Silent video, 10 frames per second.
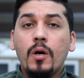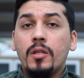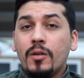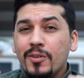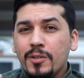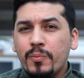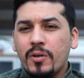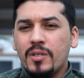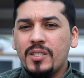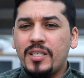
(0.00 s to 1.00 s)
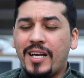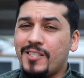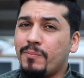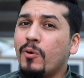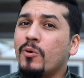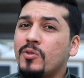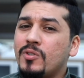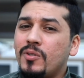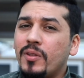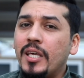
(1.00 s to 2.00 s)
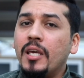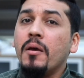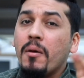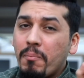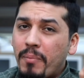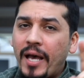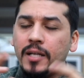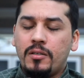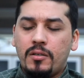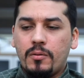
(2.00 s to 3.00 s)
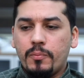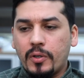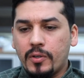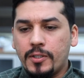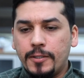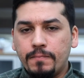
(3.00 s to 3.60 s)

are the good person as opposed to the bad person.